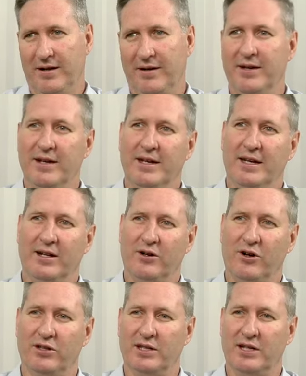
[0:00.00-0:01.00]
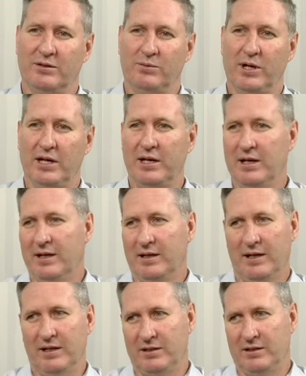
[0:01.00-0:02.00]
know, in a context where
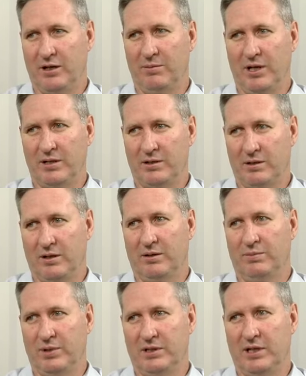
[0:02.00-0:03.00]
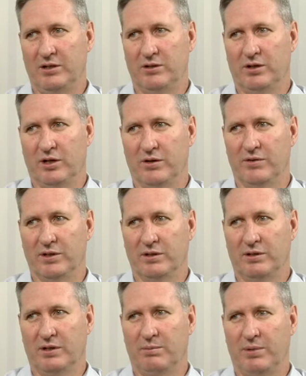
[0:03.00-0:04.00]
there's so much potential
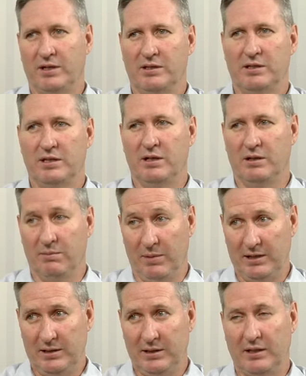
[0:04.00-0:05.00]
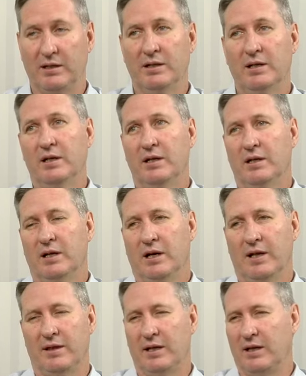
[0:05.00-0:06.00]
overcapacity domestic.
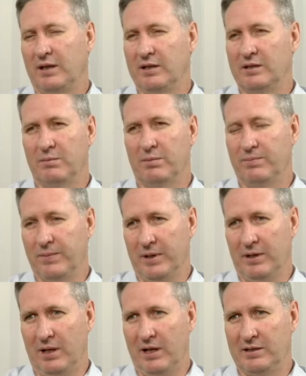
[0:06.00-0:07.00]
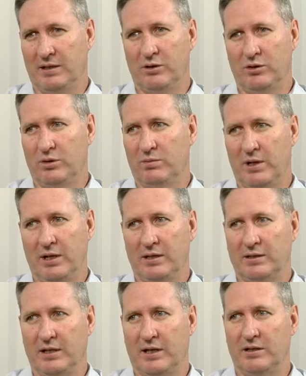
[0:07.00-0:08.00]
I think there's less than 2 million
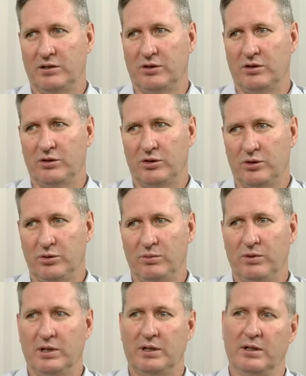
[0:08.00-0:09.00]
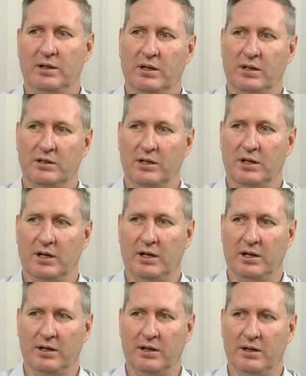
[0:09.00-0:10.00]
tonnes consumed
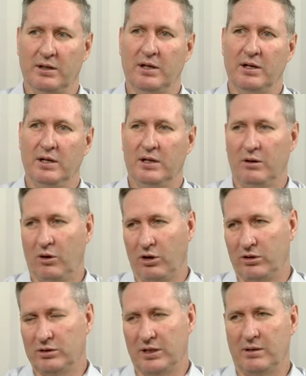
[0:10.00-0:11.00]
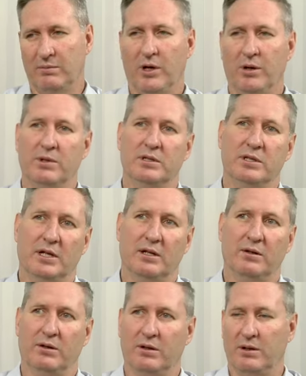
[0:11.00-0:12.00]
in longs at the moment,
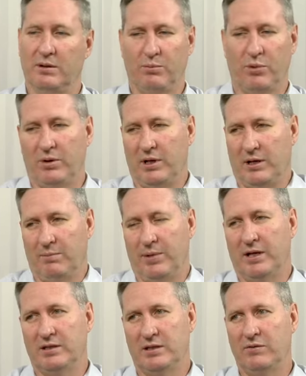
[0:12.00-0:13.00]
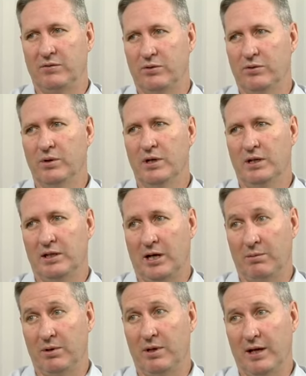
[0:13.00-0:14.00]
and probably capacity for
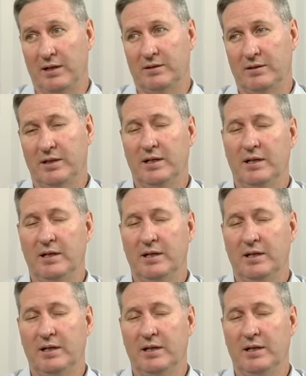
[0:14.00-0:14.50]
double that.